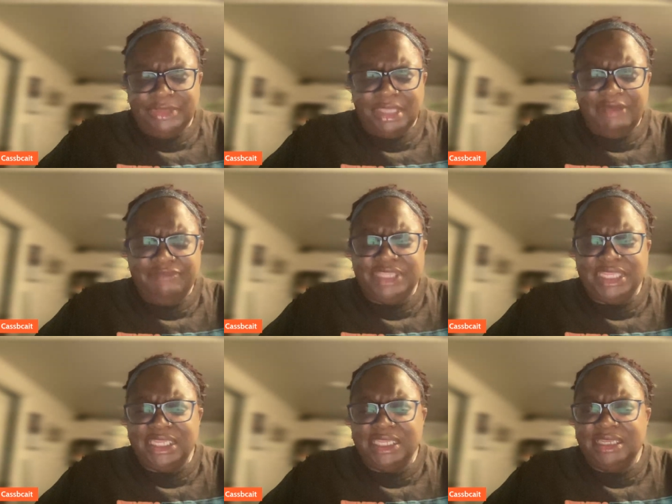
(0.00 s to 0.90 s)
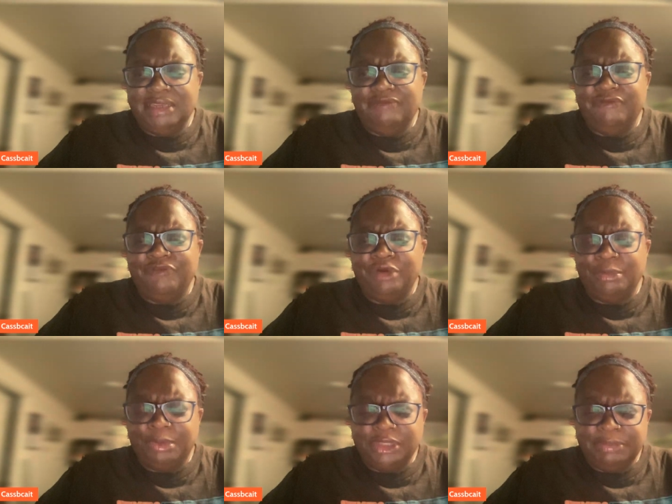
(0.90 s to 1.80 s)
of the
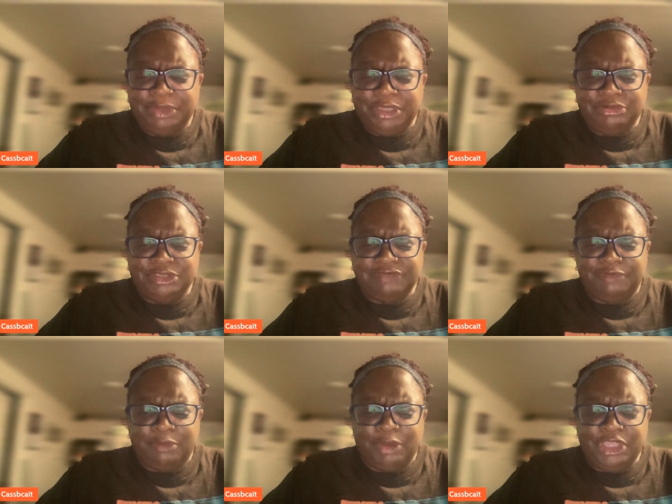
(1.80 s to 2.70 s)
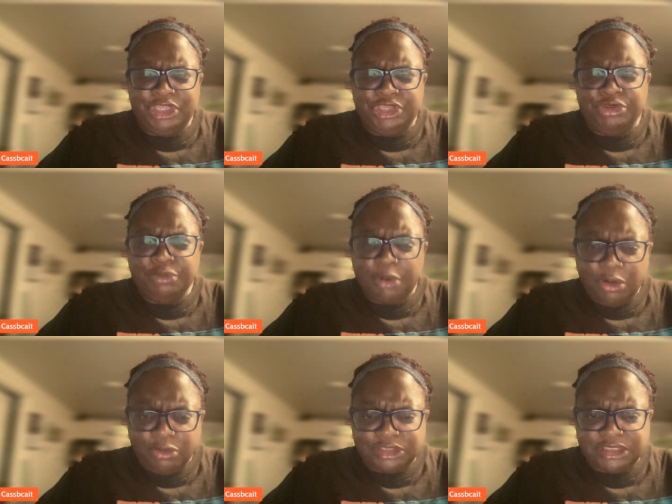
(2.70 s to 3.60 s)
verbal abuse for what you
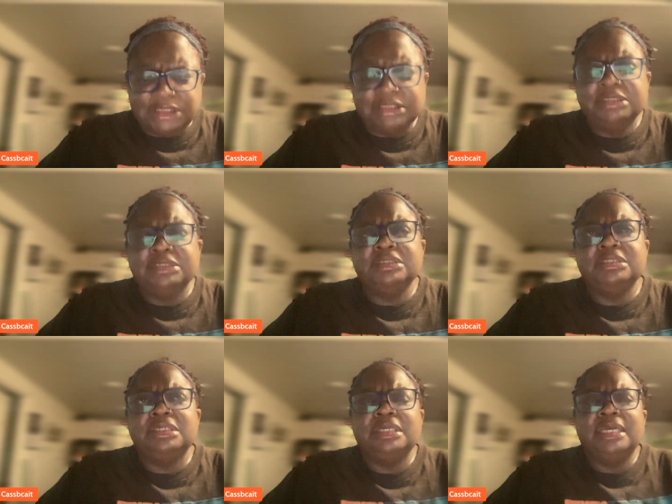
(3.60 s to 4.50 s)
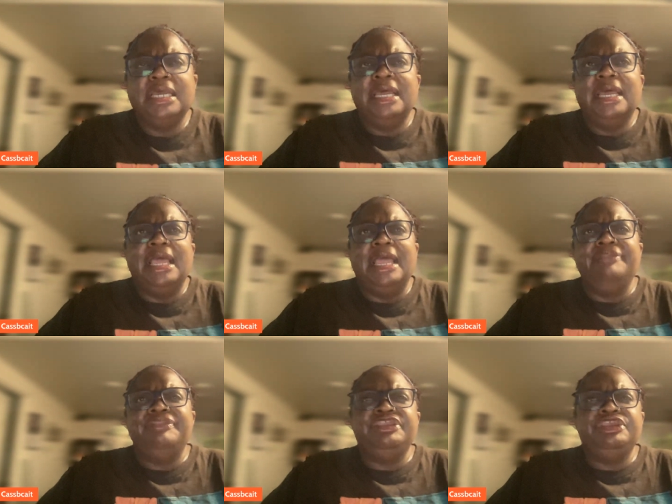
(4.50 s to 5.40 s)
wrote.
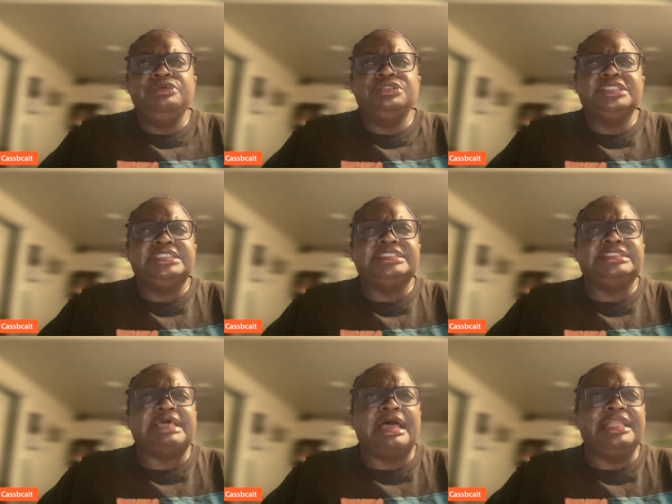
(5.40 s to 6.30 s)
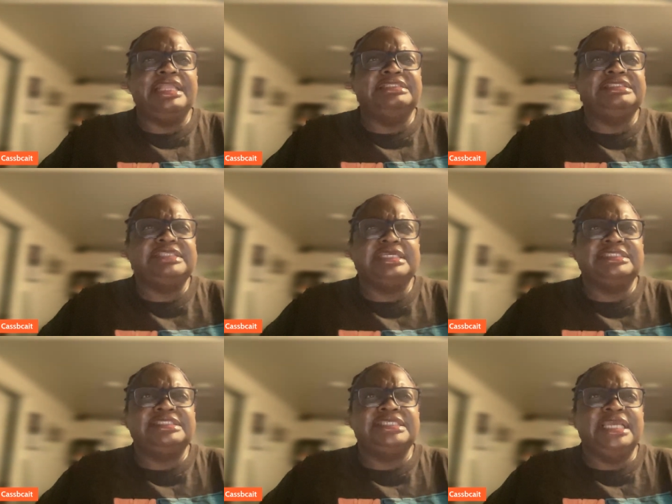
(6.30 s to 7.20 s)
And then you decided
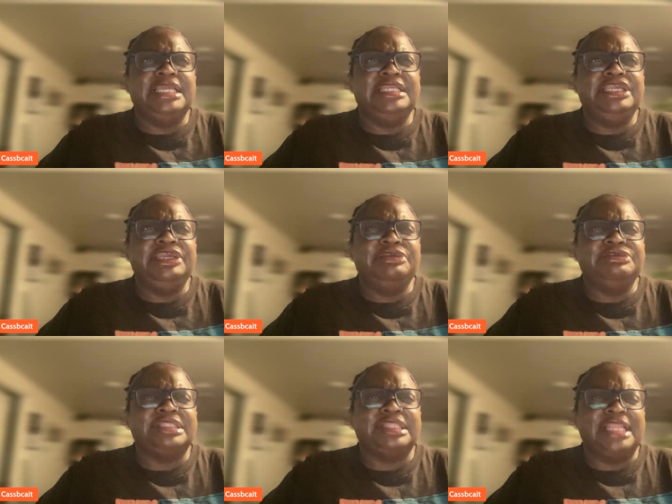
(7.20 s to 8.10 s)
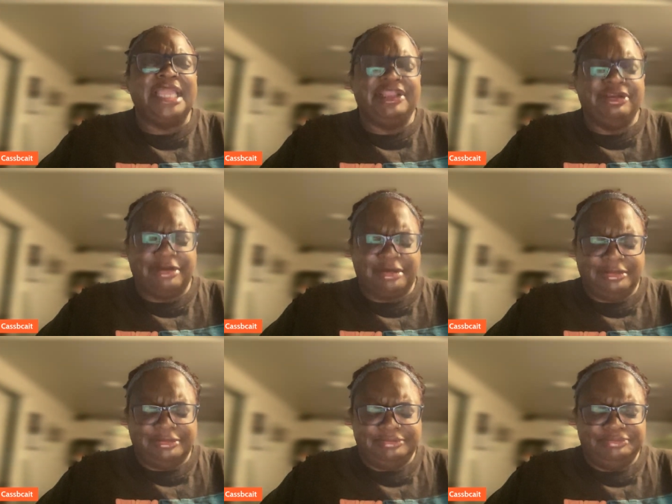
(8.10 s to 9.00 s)
16 years later
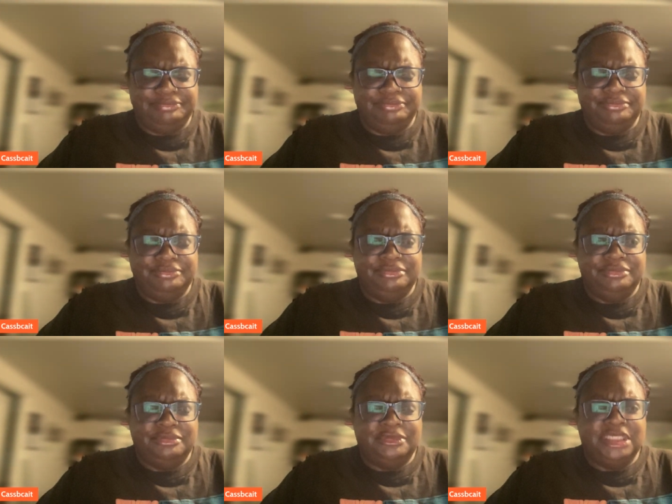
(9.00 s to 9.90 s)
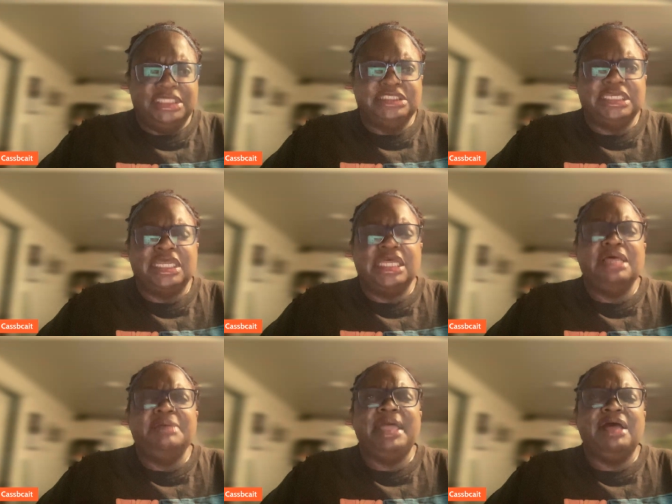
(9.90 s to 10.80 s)
to
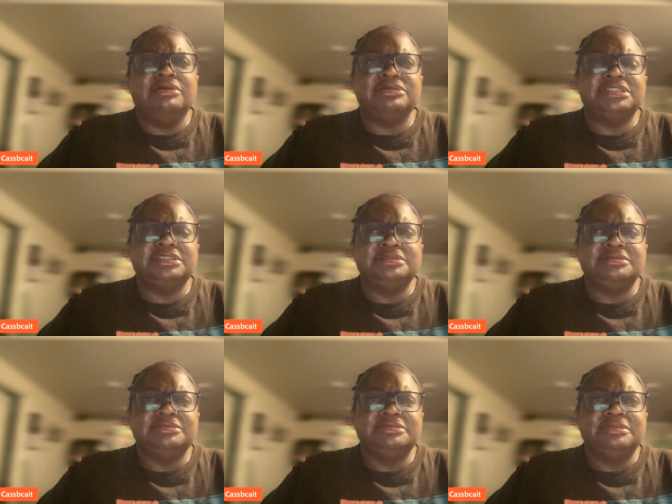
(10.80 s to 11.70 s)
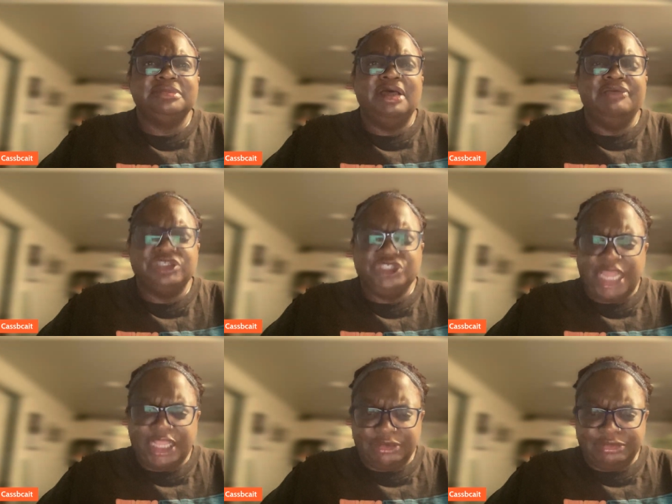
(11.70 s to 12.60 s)
come out of the
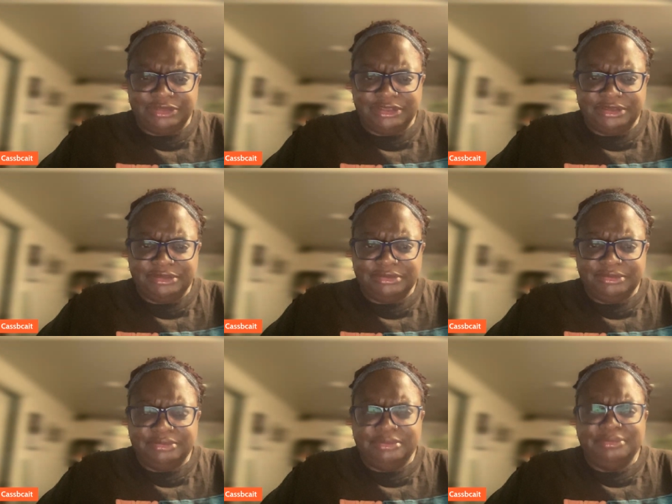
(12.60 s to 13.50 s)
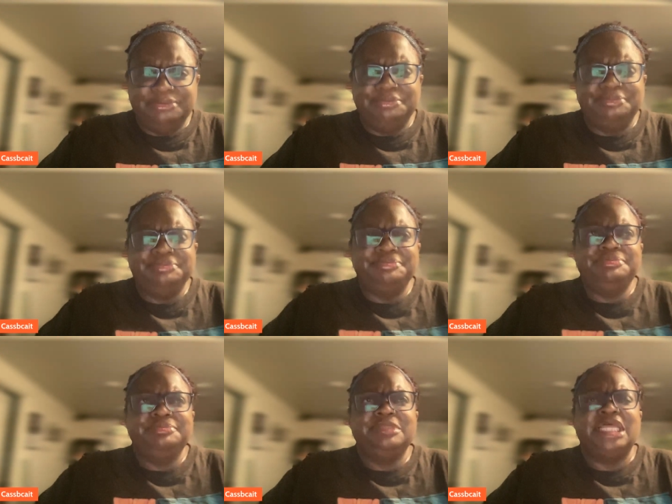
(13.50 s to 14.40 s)
shadows
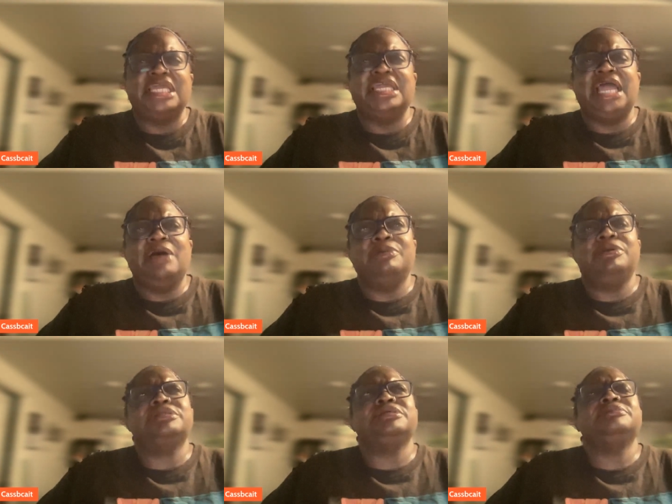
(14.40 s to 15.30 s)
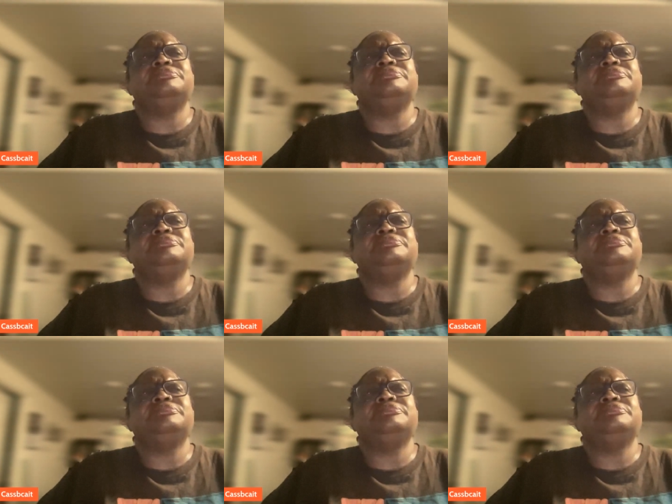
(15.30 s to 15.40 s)
like a coward